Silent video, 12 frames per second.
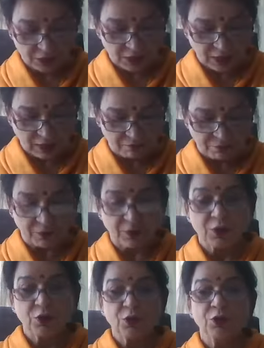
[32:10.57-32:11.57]
itself
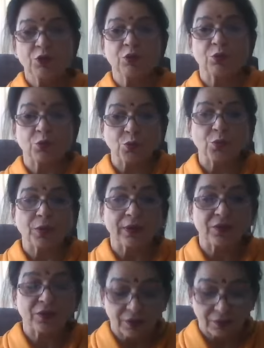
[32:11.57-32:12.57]
through
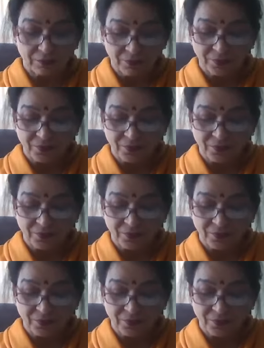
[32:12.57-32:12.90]
it.